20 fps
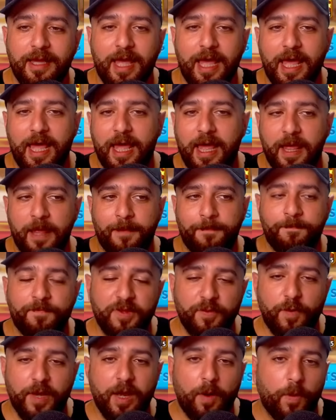And
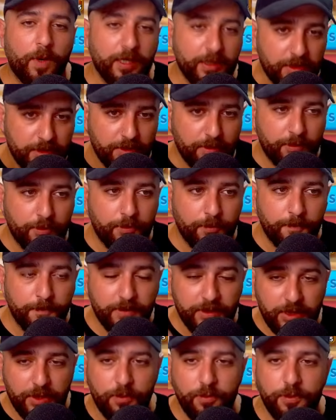the way I wanted to
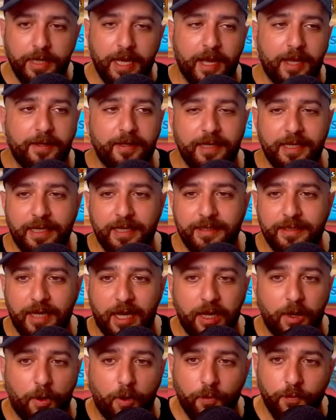do that is
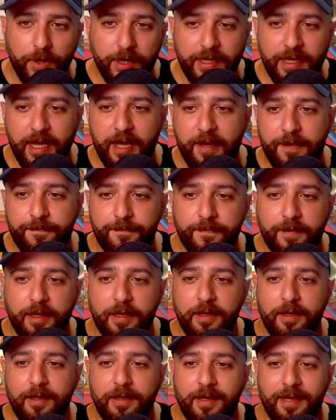I already have
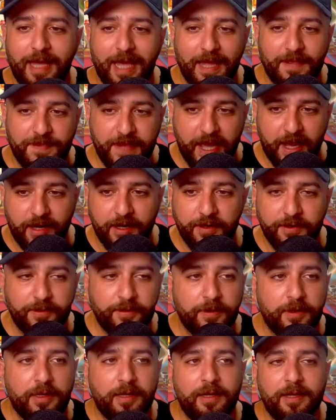a dagger,
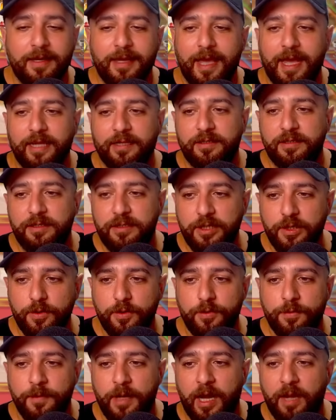and
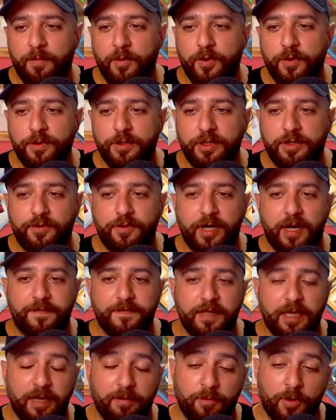soon I'm going to
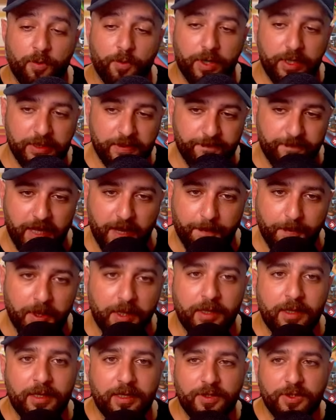craft a Mora's Web.
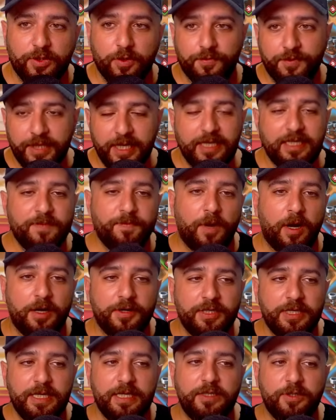So this
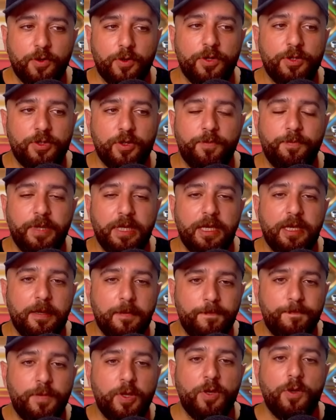march is going to
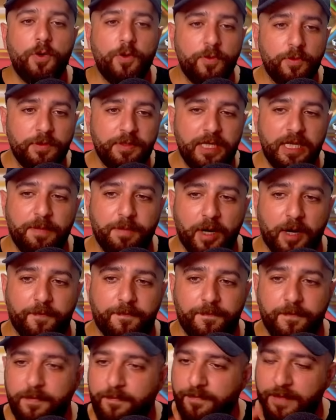be pure
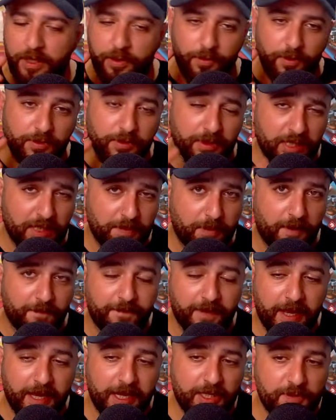debuff. We are going to debuff
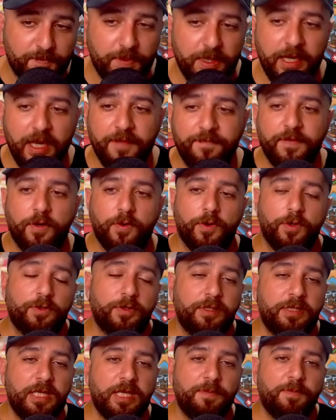HP and we are going
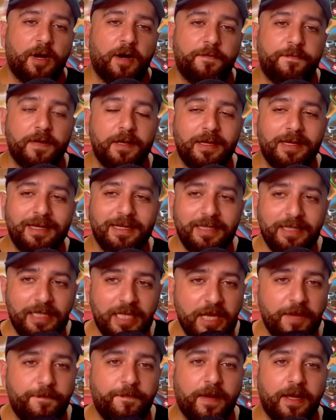to debuff
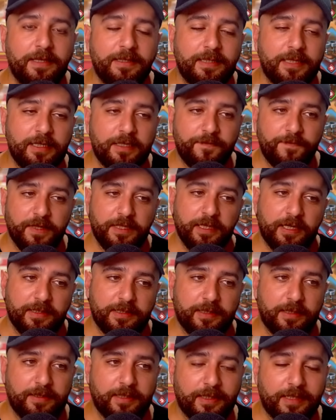defenses with
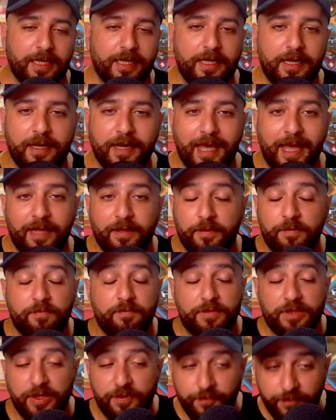Attila Takeda. And
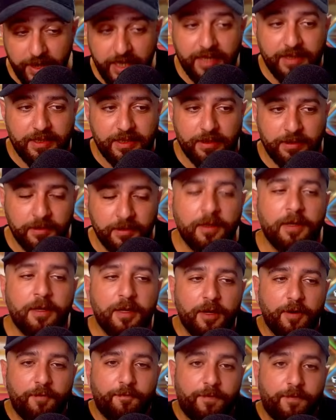the reason
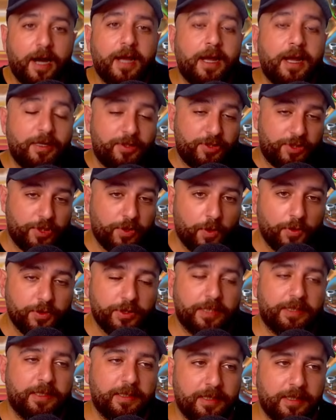why I chose
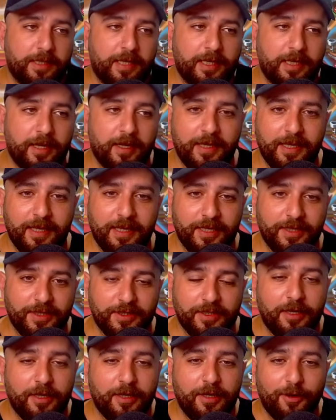Attila Takeda
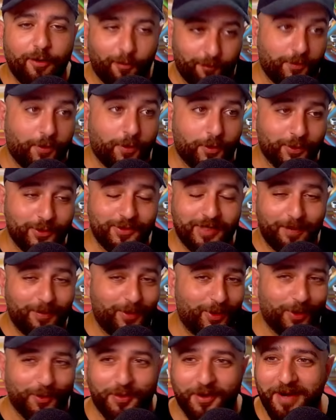is, of course, they
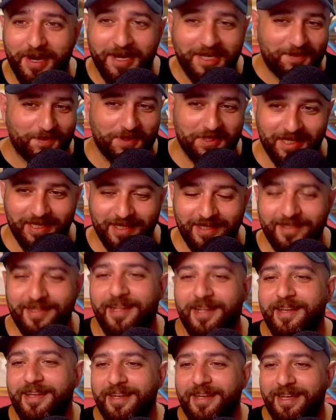both are expertise.
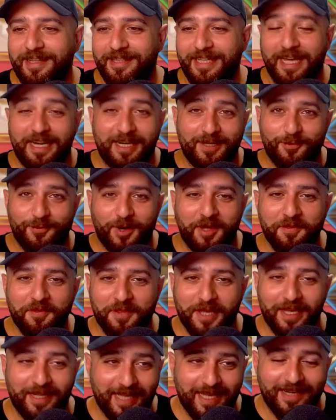That is one
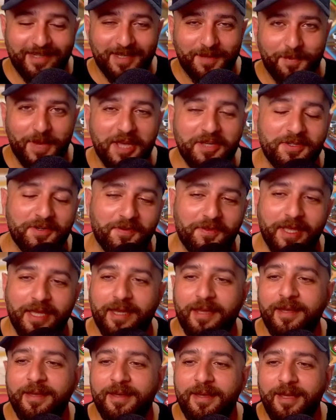thing, that is a major
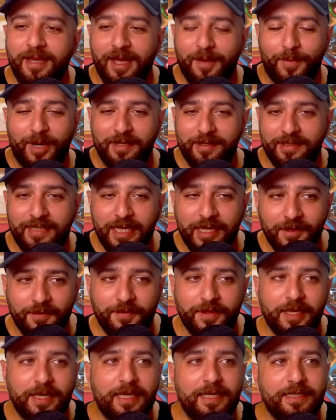thing. But the second
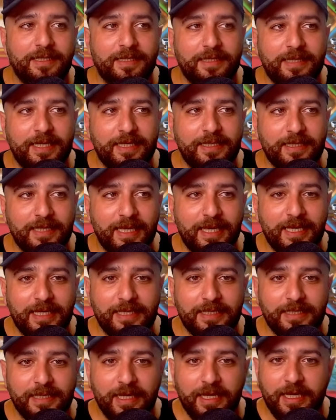thing is, this
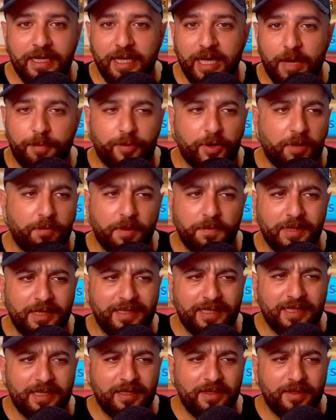is probably
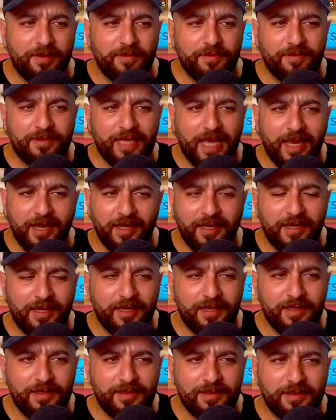the
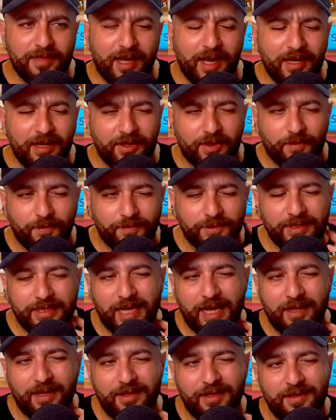tankiest, I don't know,
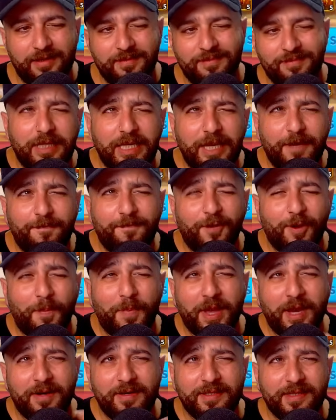Saladin. If you
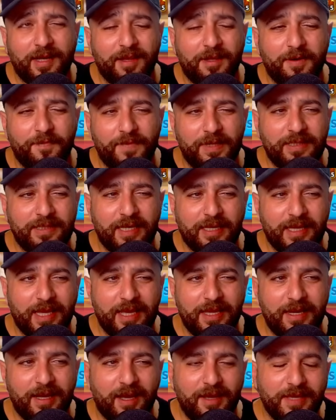pair Saladin with
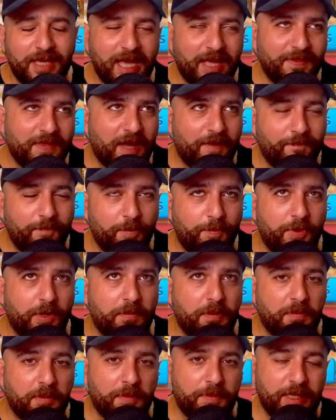Takeda, yeah, that will
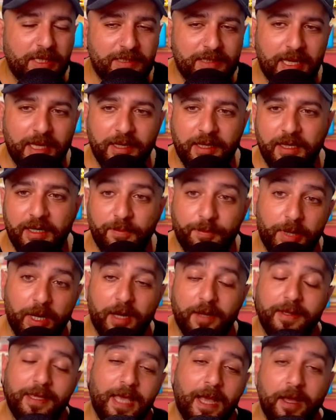probably be tankier.
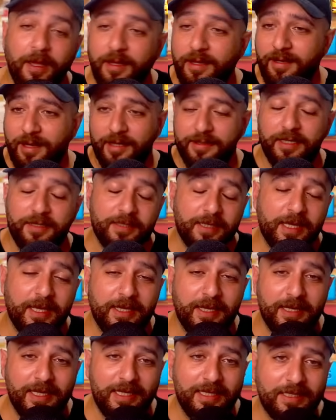But yeah, Attila
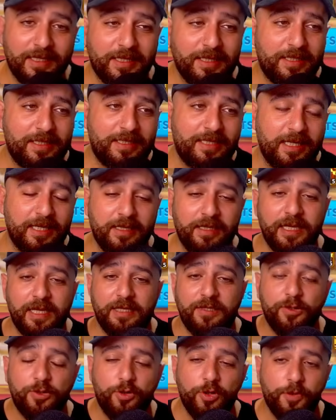Takeda is still a
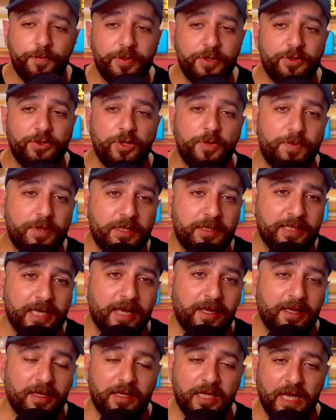super
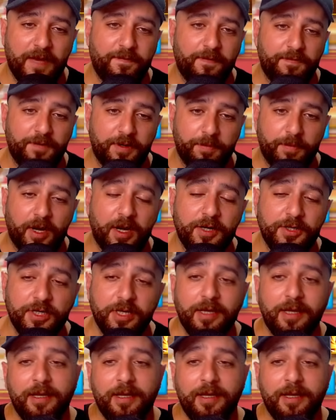tanky cavalry march.